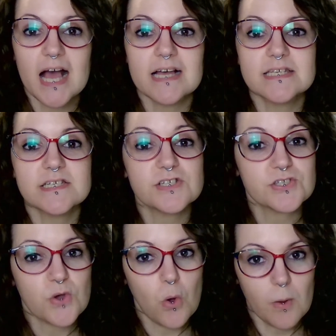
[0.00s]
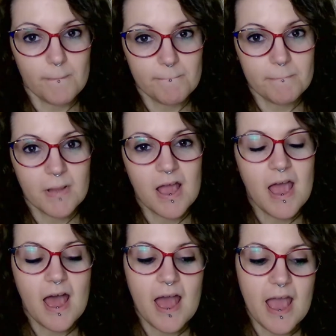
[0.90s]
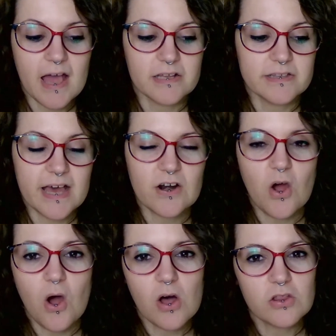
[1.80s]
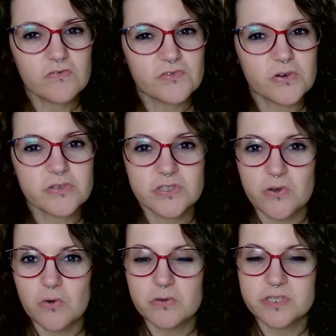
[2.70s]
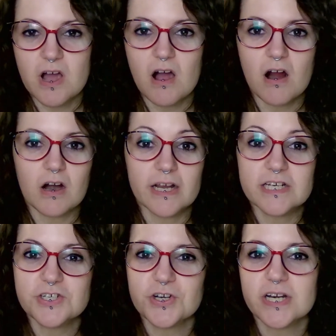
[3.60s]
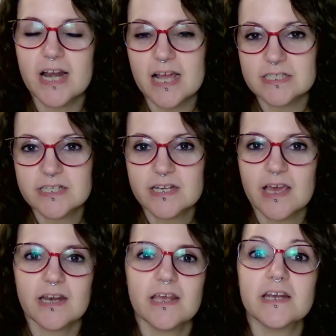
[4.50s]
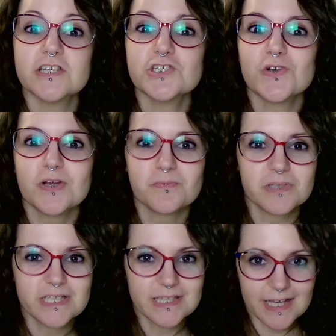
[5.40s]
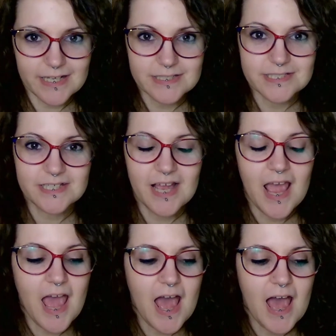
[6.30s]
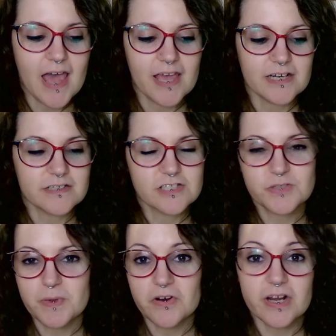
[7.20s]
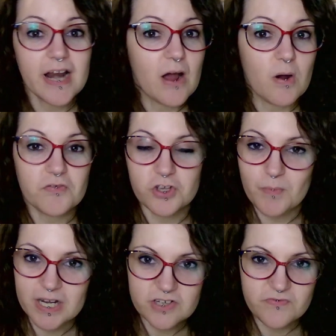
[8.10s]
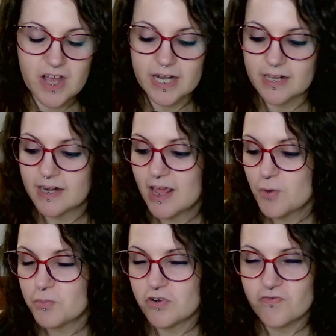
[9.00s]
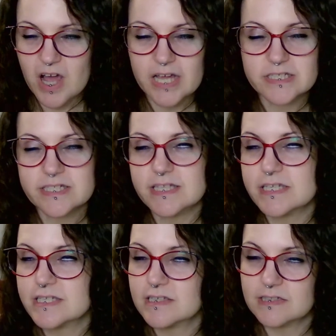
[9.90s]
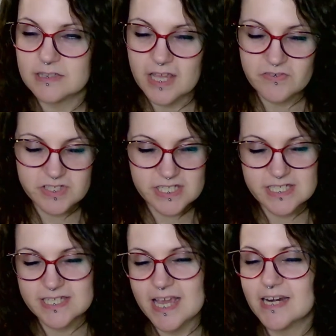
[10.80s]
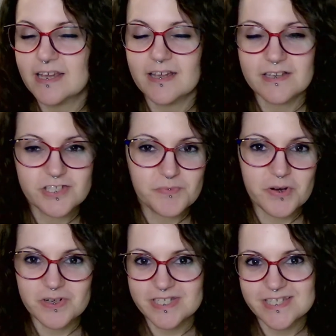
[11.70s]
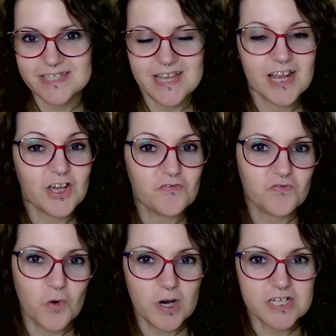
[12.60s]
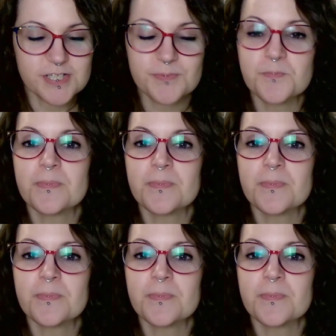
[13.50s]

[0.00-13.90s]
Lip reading: has a soul, and that all of those souls are interconnected and inextricably linked. And spirit, however you might define it, provides this life-sustaining, spirit-sustaining force